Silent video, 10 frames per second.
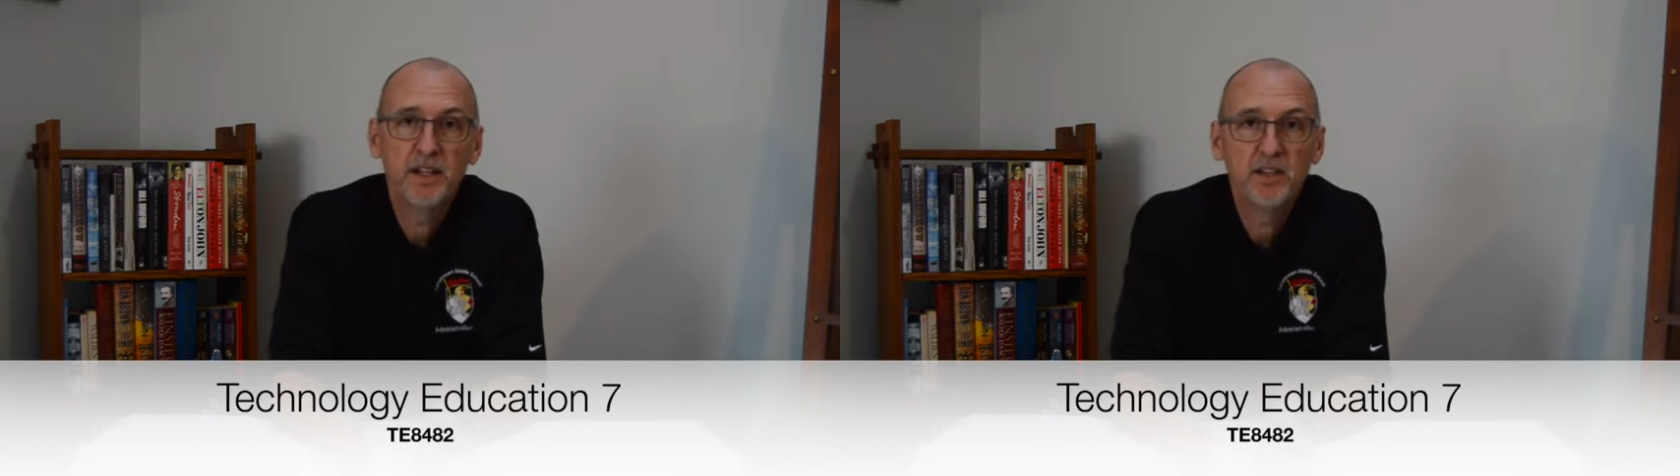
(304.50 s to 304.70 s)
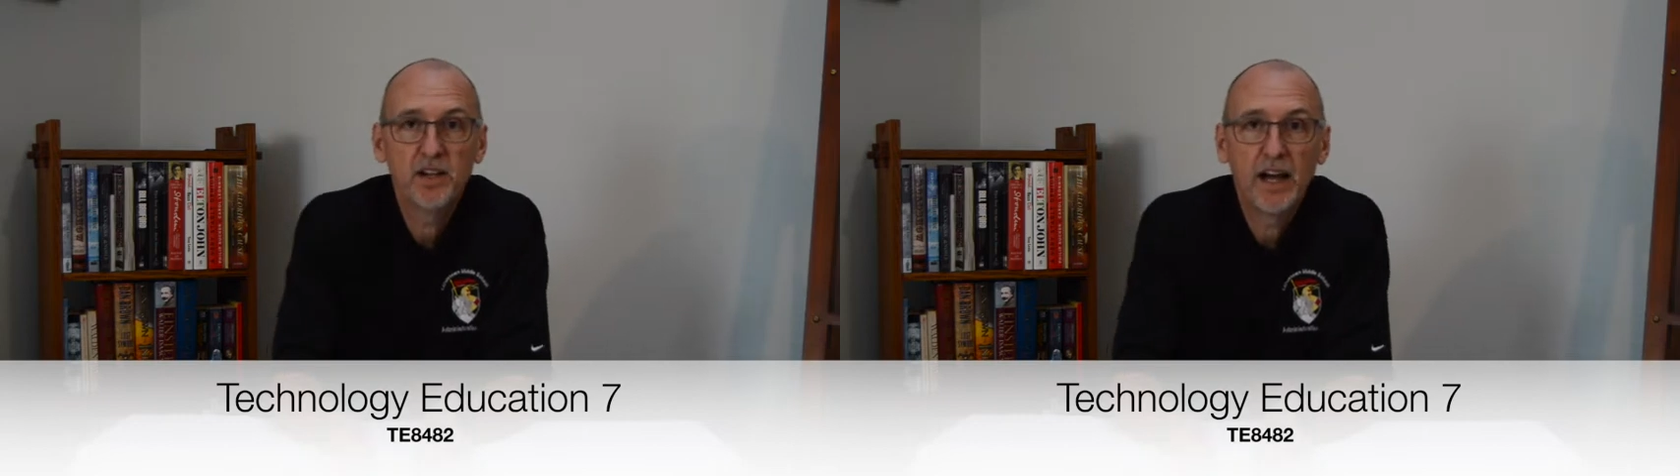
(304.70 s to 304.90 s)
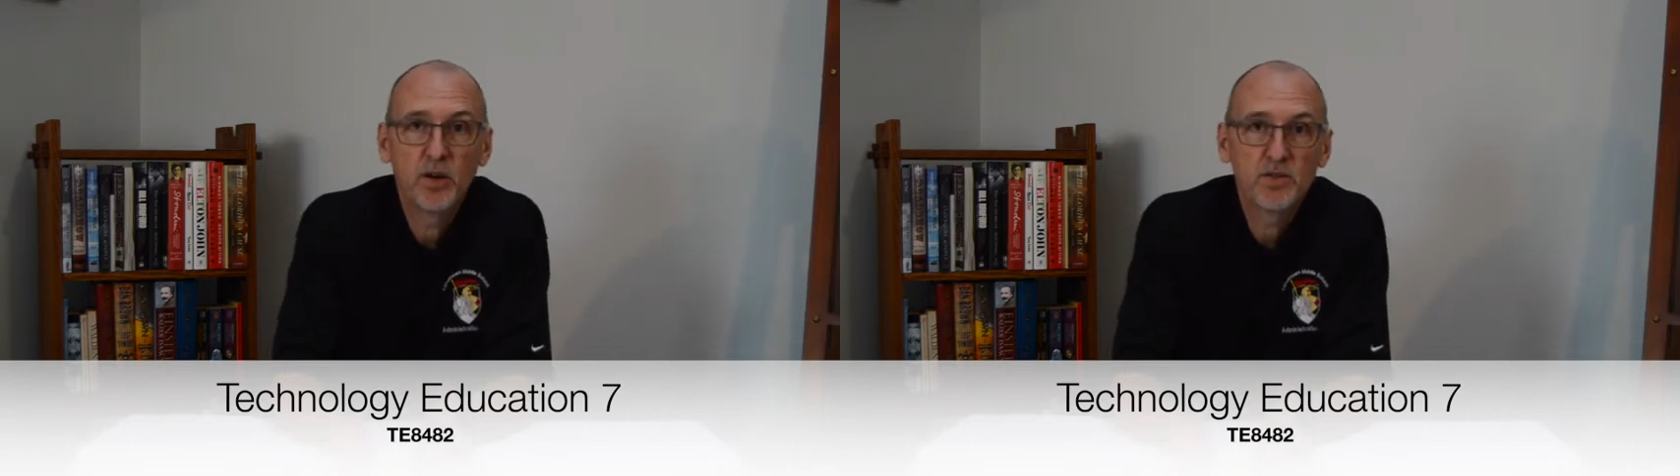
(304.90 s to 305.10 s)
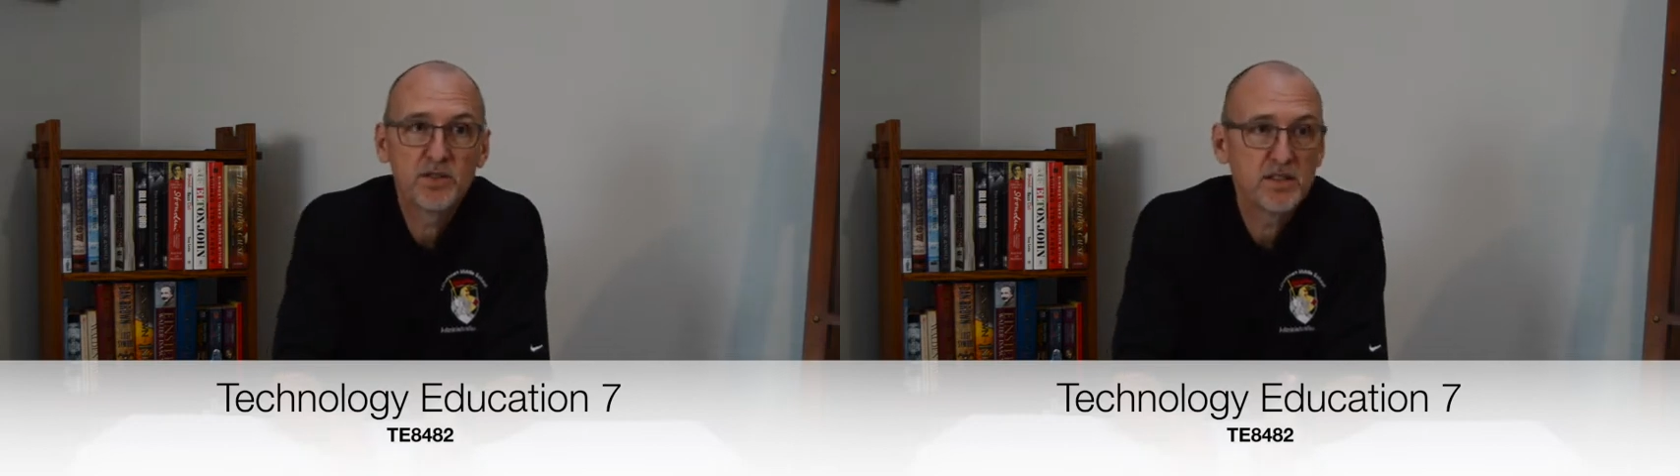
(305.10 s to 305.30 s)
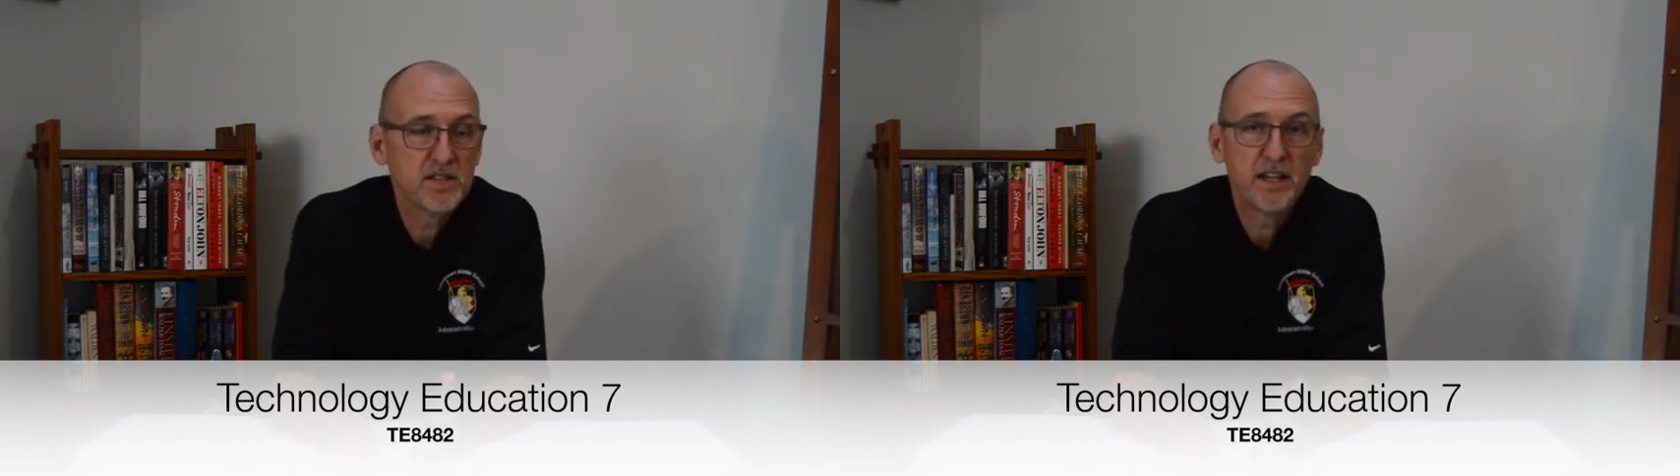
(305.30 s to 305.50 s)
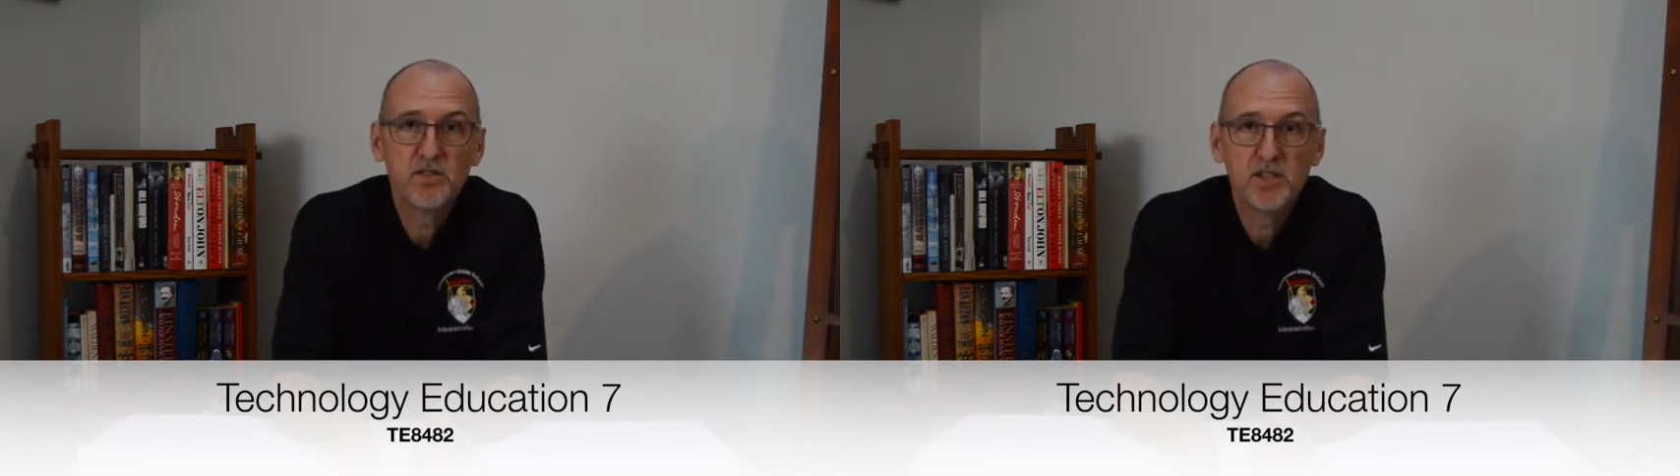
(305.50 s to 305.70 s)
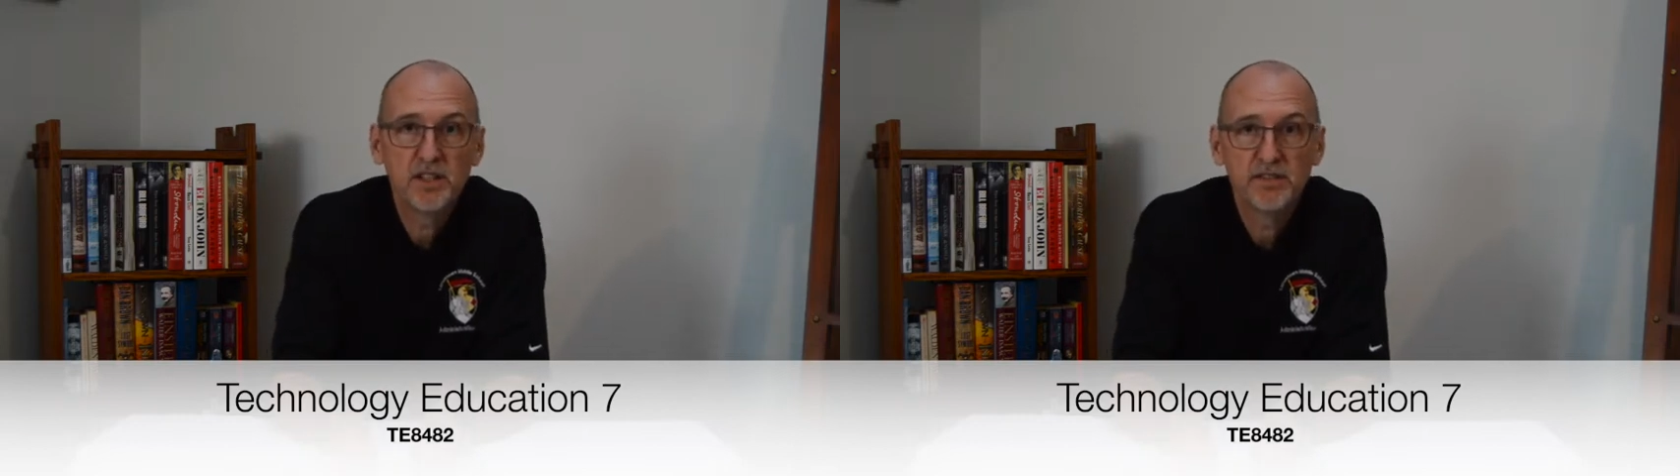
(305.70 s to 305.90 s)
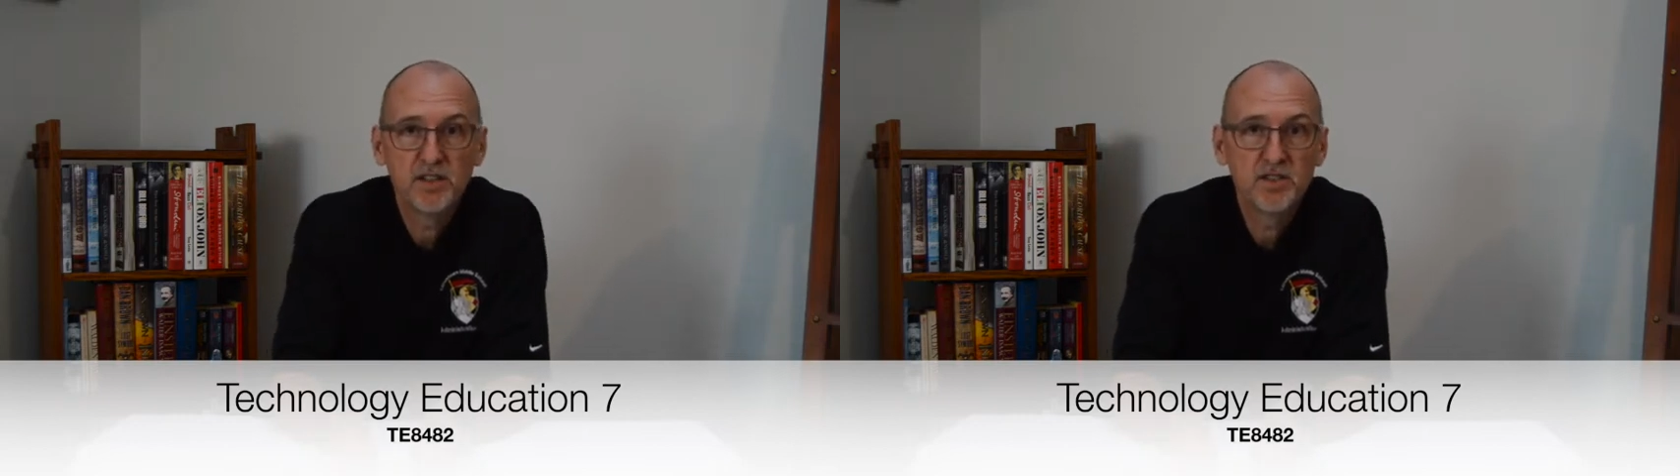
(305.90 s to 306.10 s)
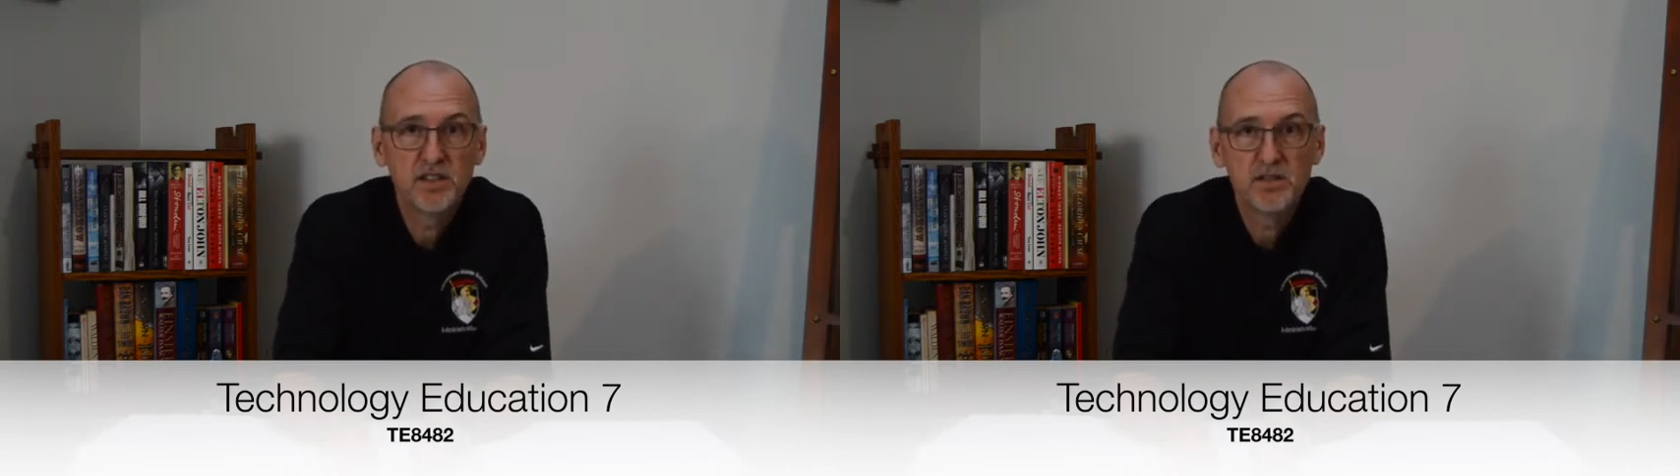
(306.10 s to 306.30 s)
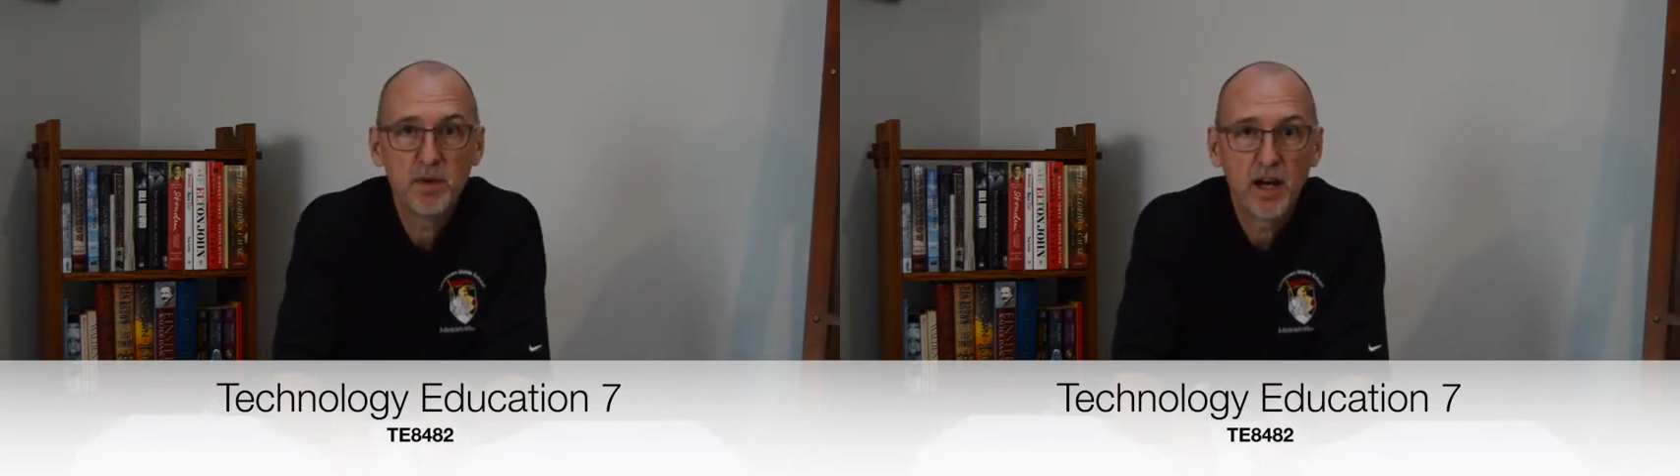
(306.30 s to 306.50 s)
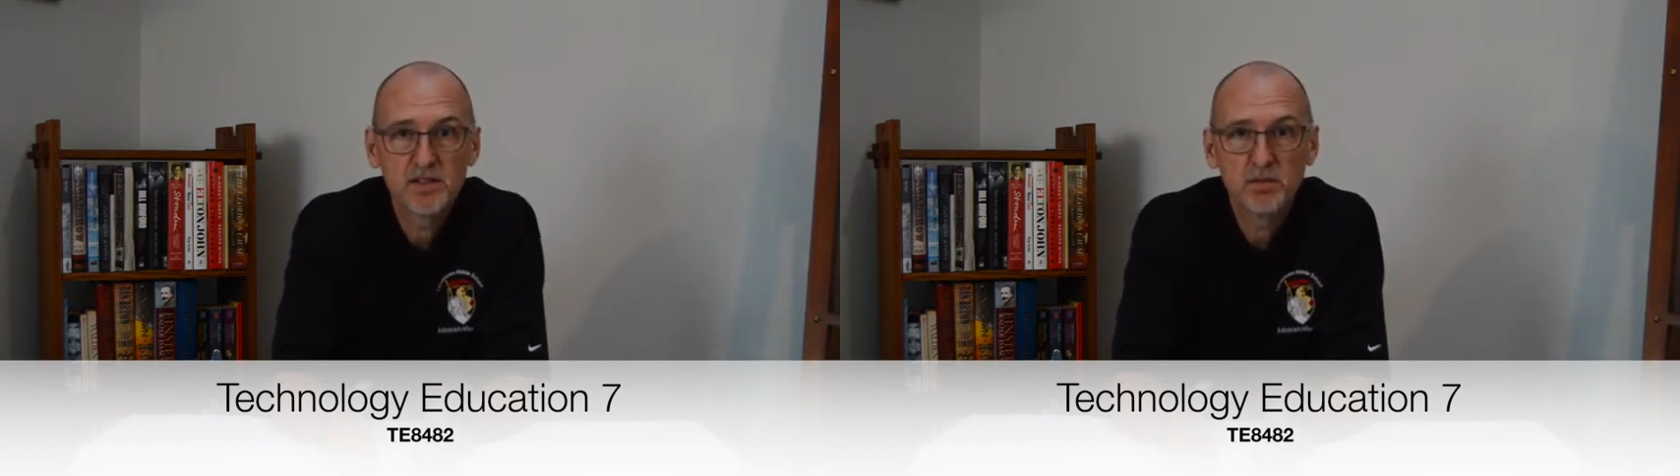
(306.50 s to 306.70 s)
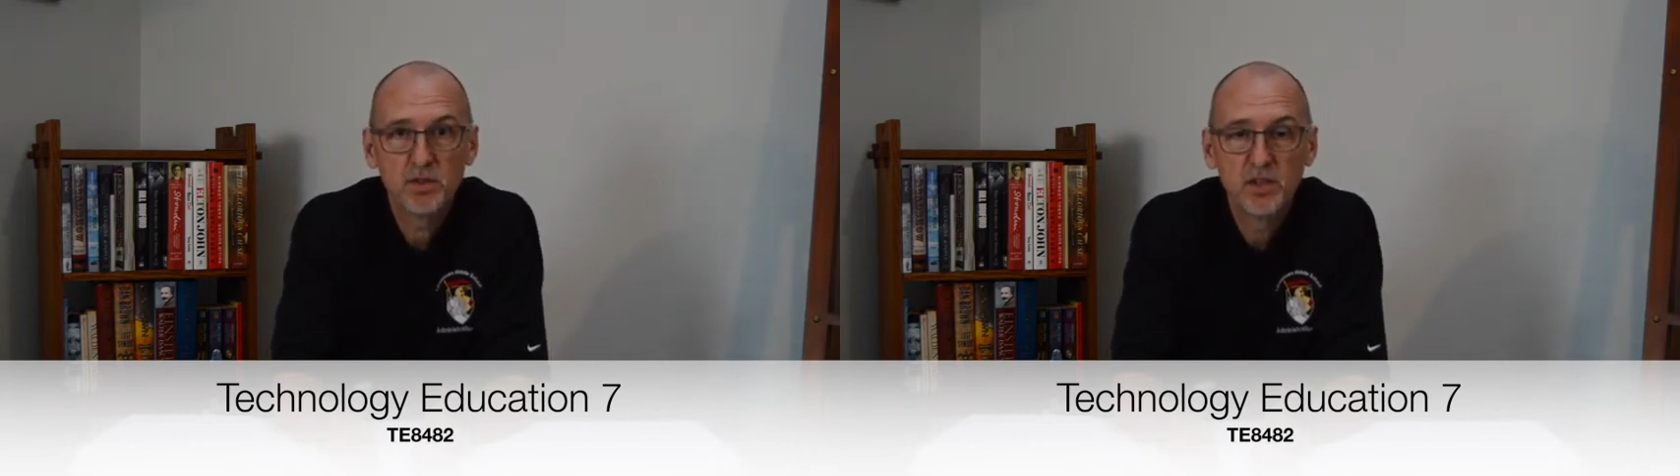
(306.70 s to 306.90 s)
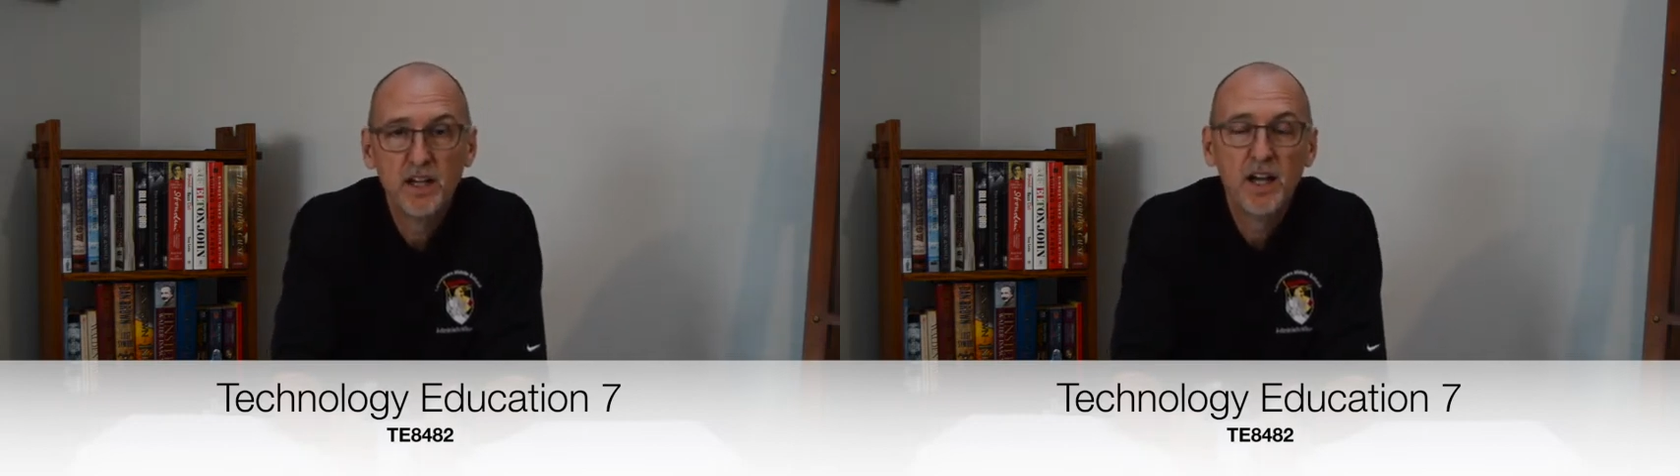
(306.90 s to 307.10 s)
your house as energy efficient as possible.